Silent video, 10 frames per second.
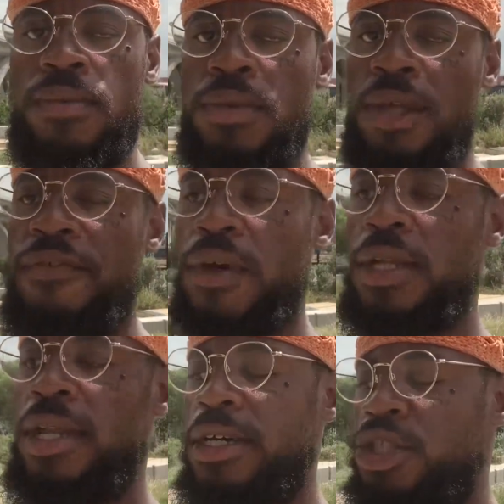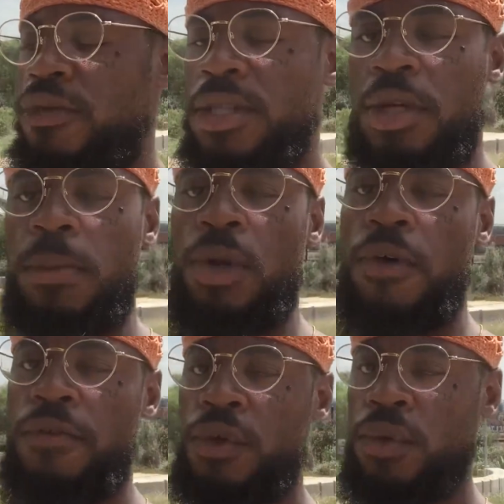They feeling that strength coming
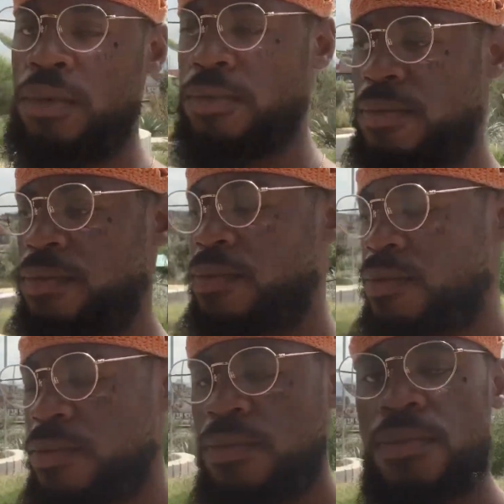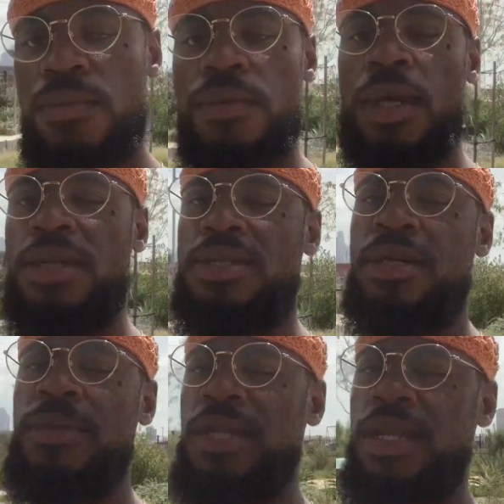off you. And it's
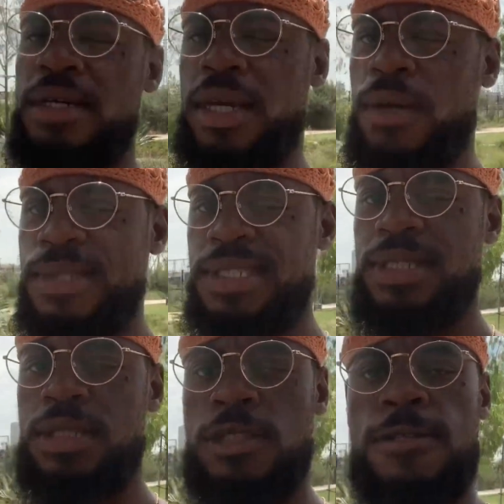something that they can't resist.